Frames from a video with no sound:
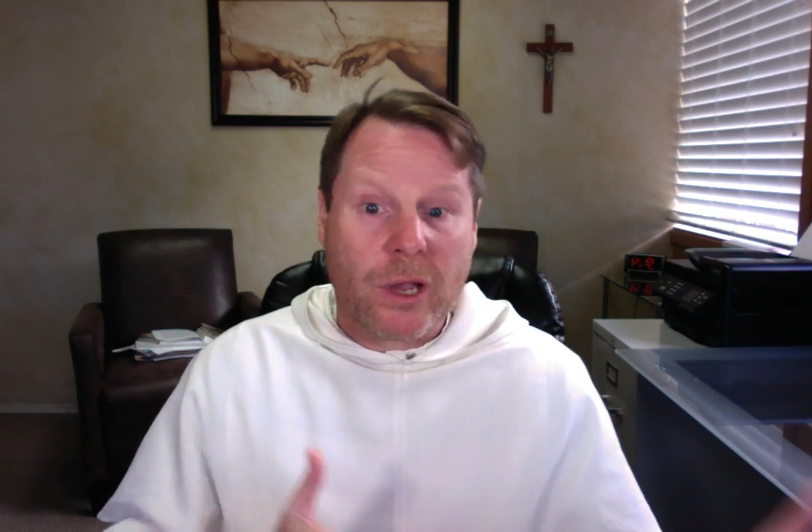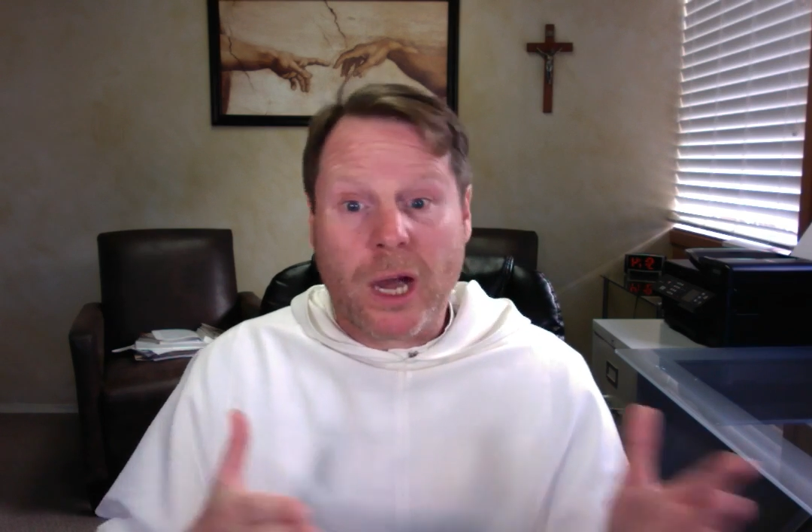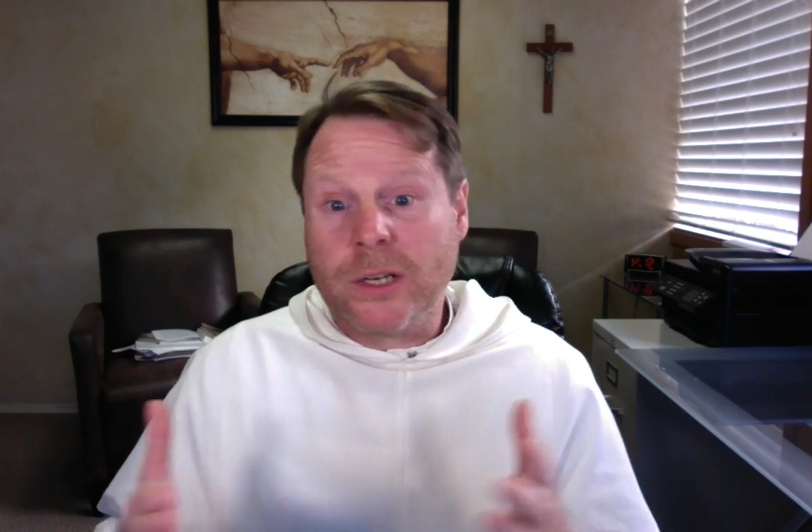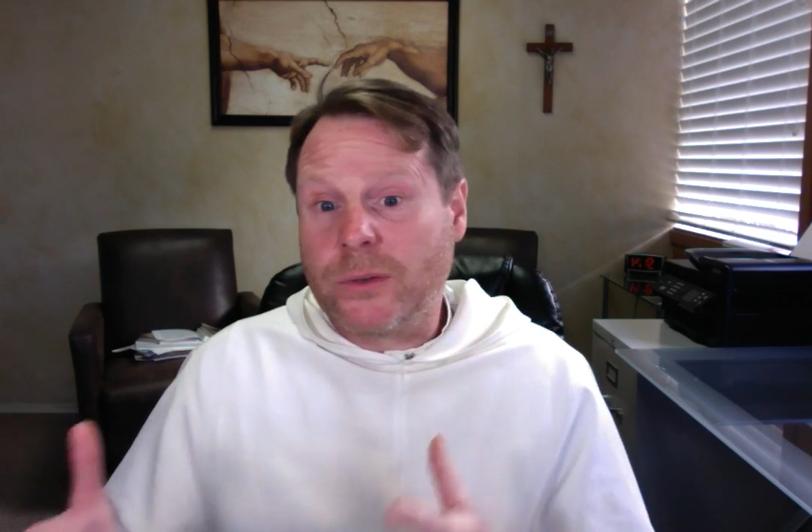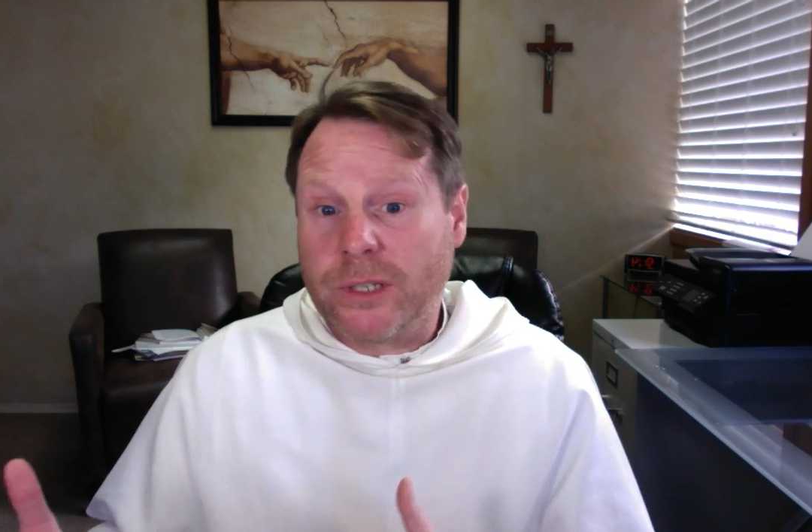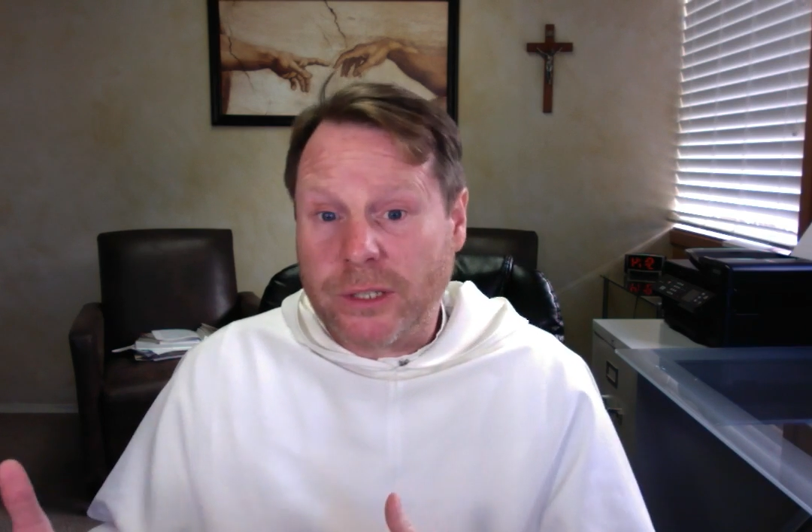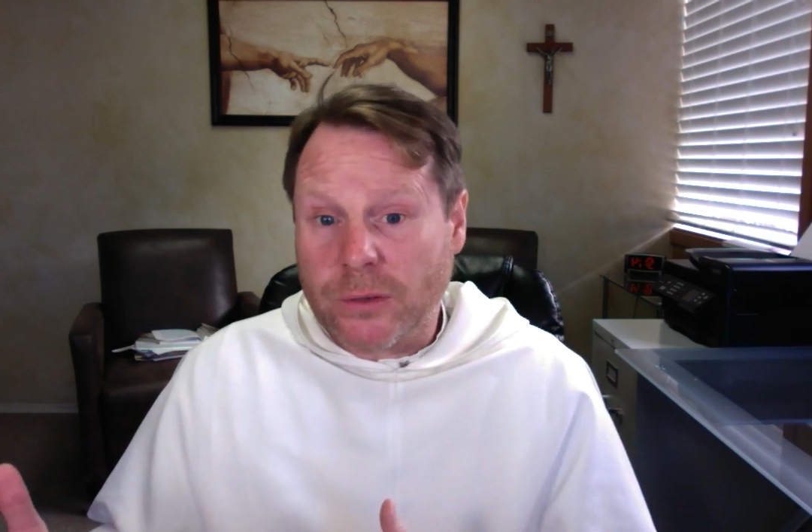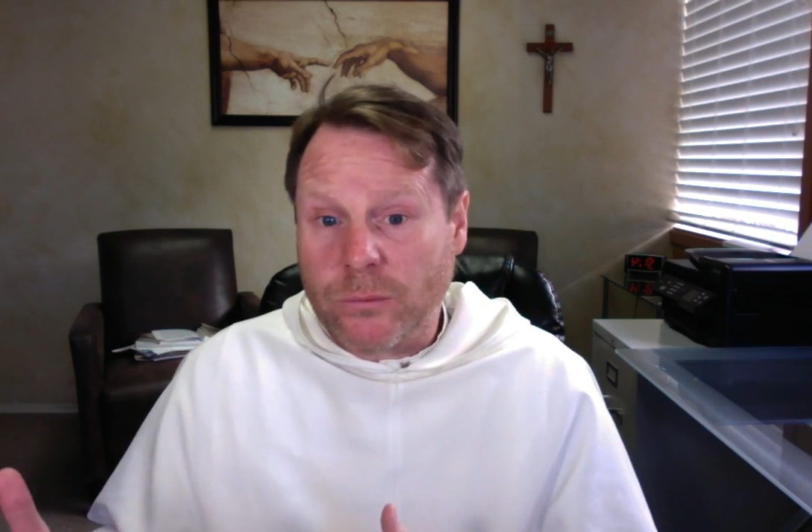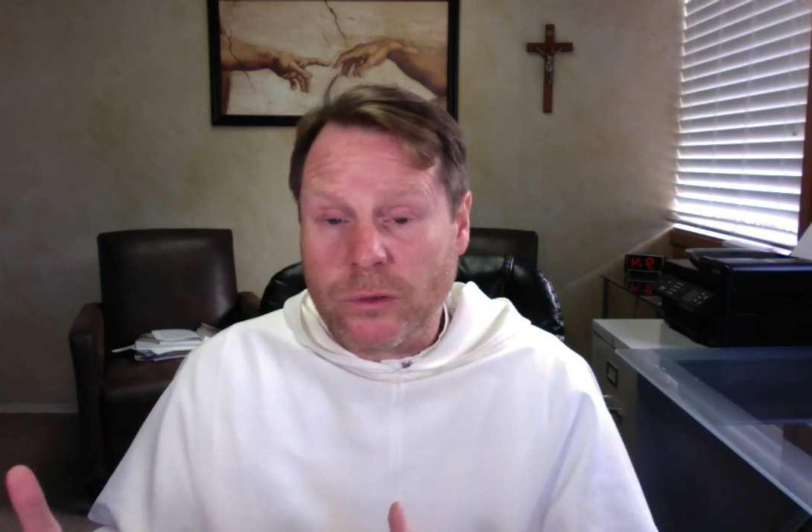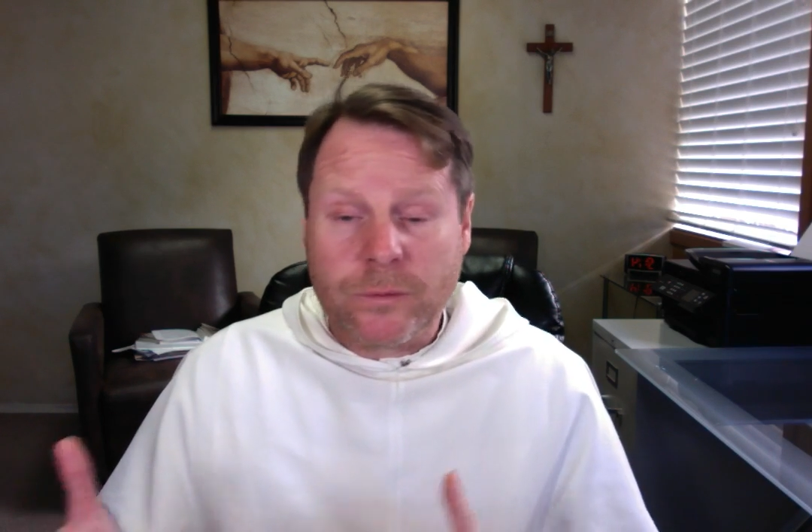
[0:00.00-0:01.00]
contradicted a
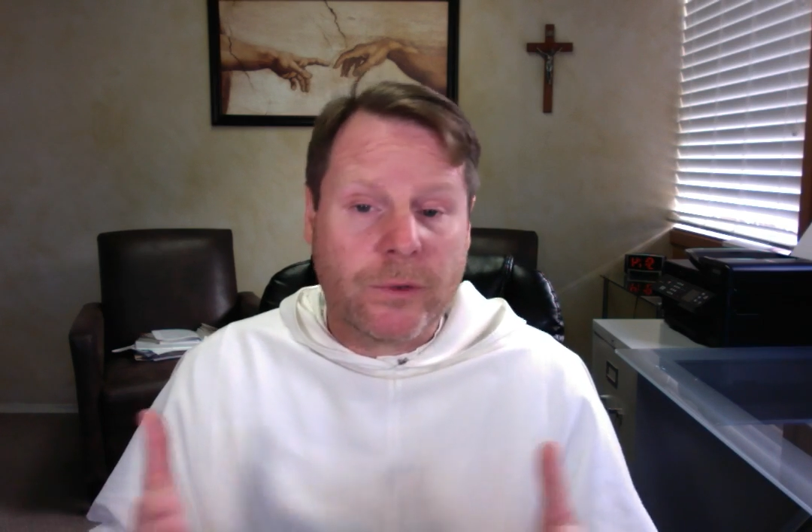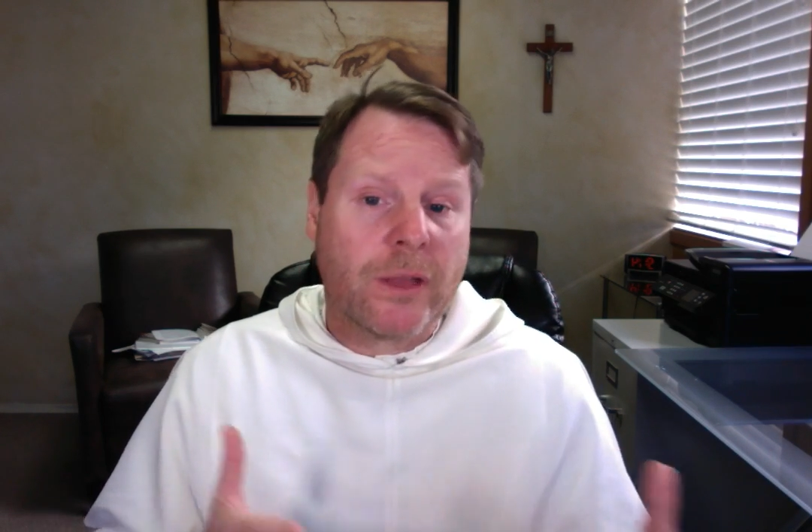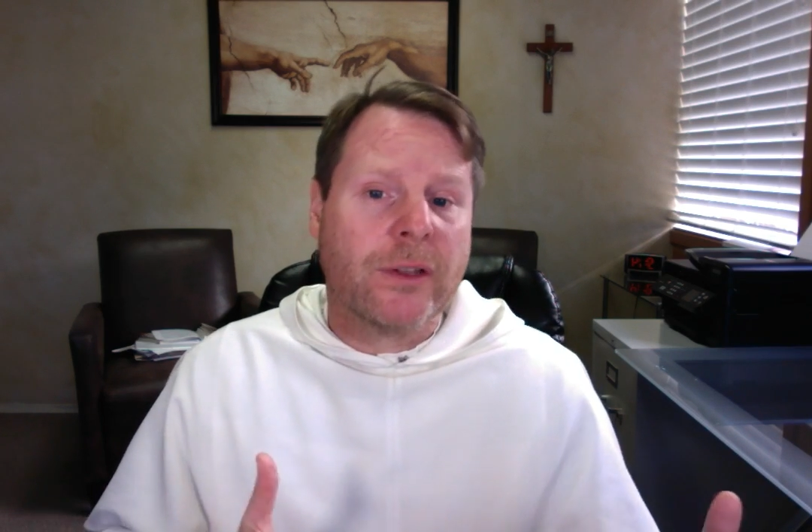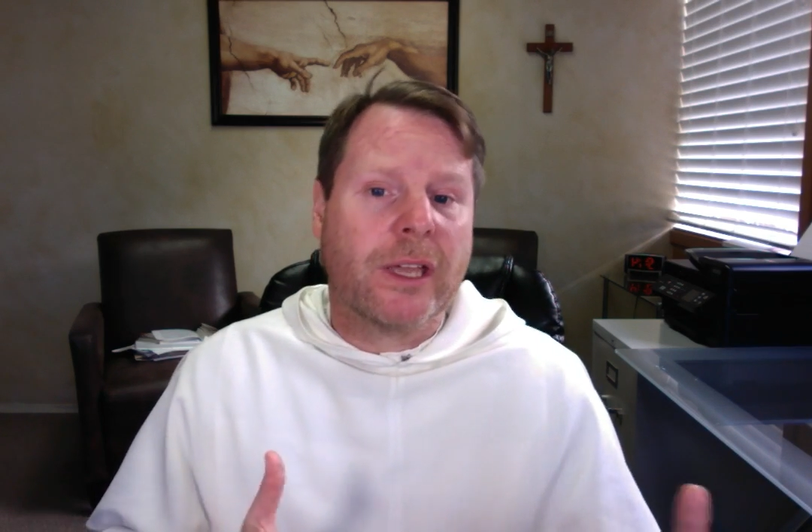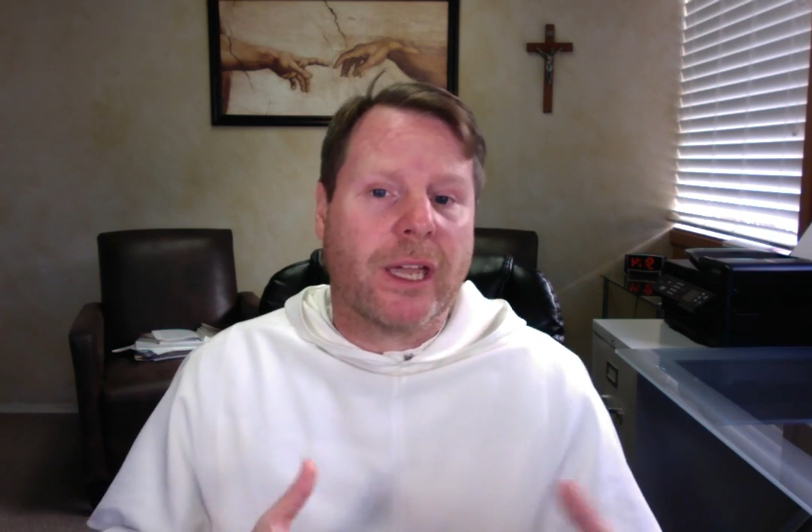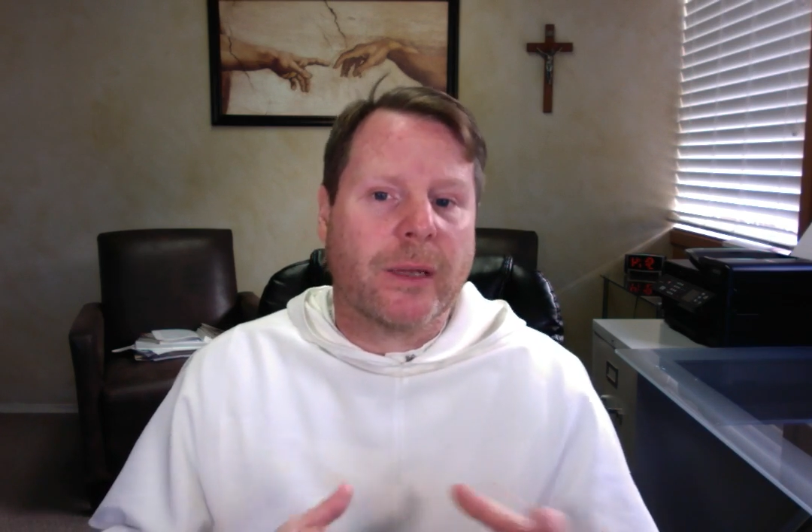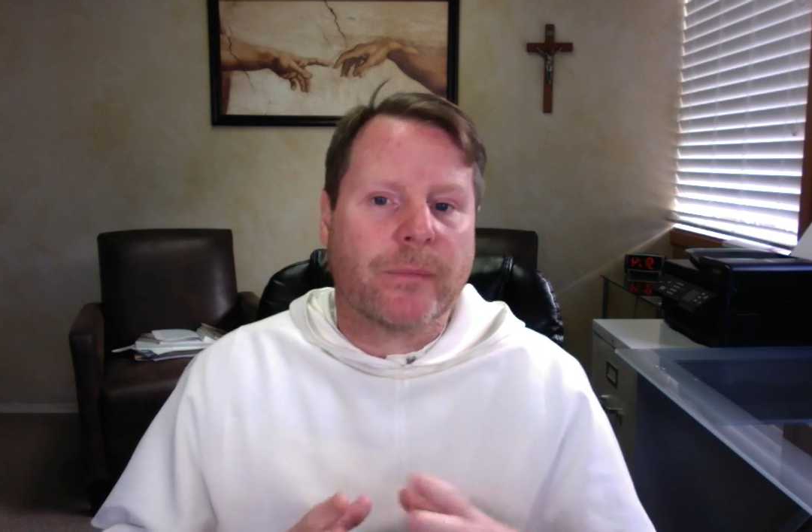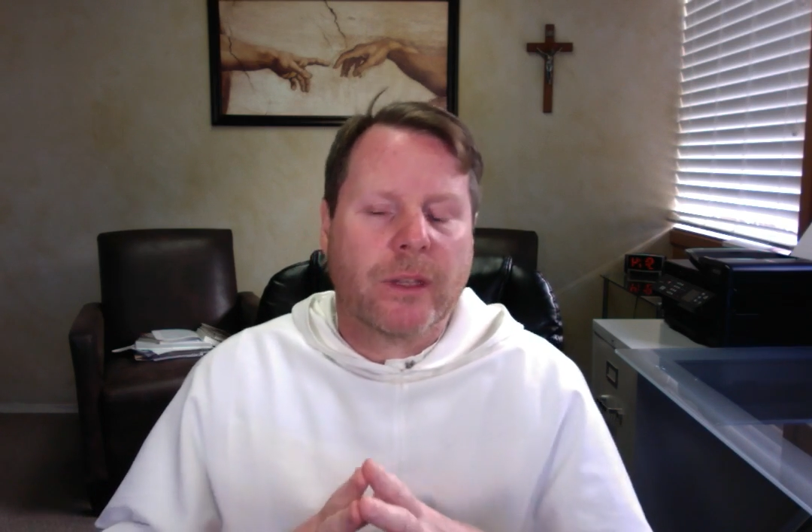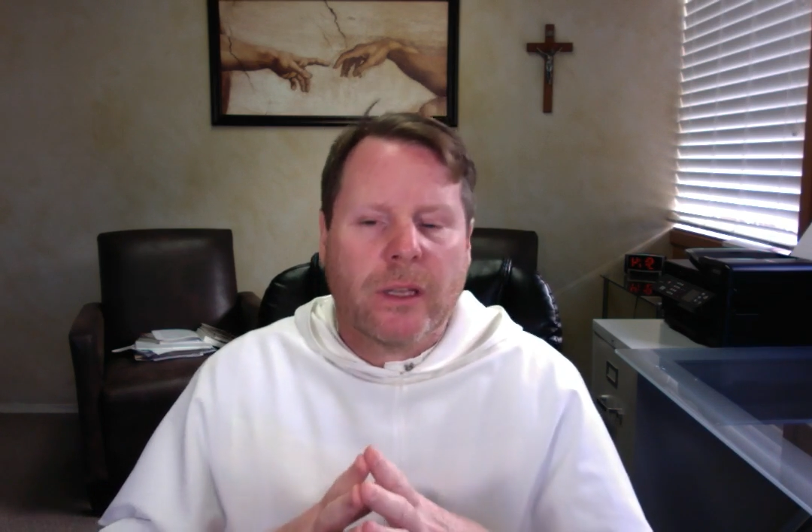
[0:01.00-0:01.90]
rule from the other game.